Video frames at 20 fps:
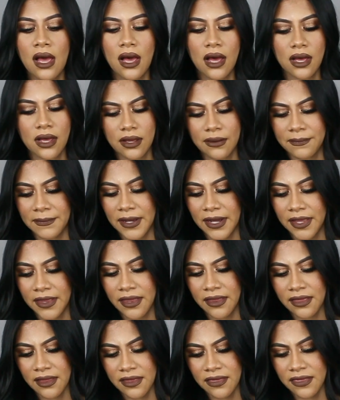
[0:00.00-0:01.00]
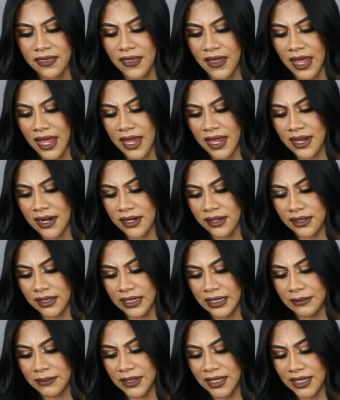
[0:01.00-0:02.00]
Other than that,
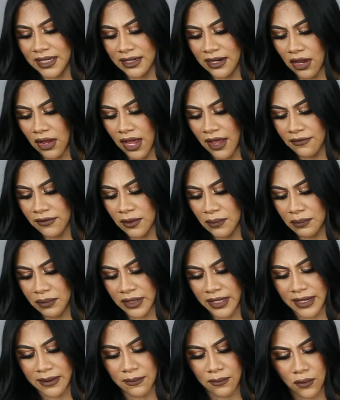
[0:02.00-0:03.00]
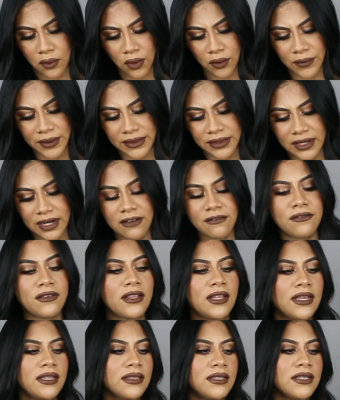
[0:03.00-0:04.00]
I mean, I have to play more with it. I feel
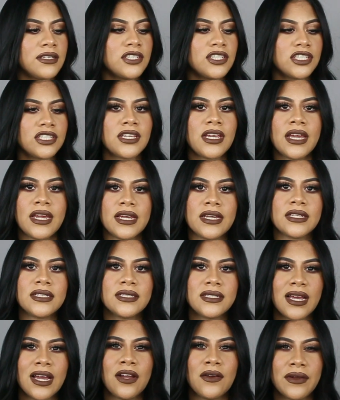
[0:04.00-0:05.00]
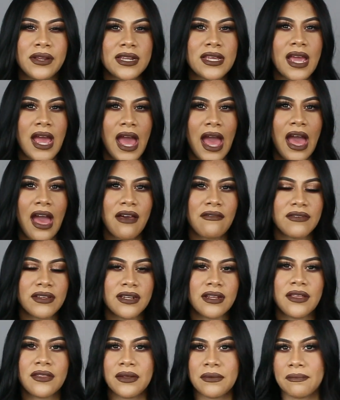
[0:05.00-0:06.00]
like these shades I already have
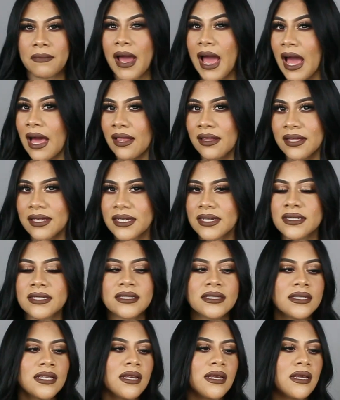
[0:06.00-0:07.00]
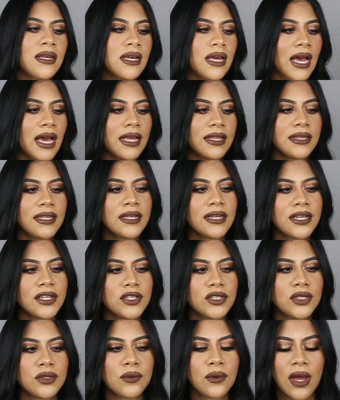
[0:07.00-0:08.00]
in other palettes. I think I
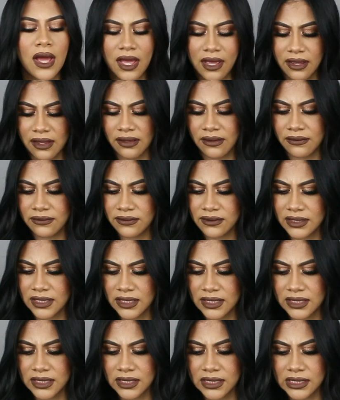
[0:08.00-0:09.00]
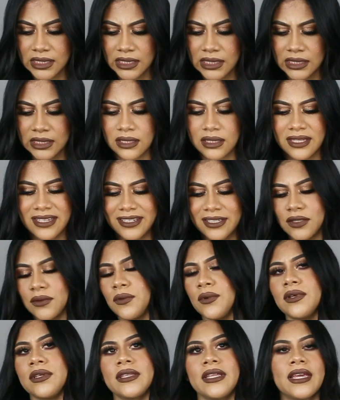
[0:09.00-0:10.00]
do have, let's see, this
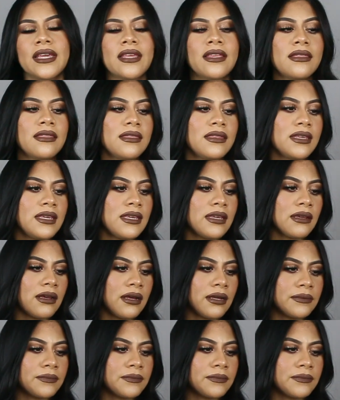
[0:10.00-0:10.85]
one like in the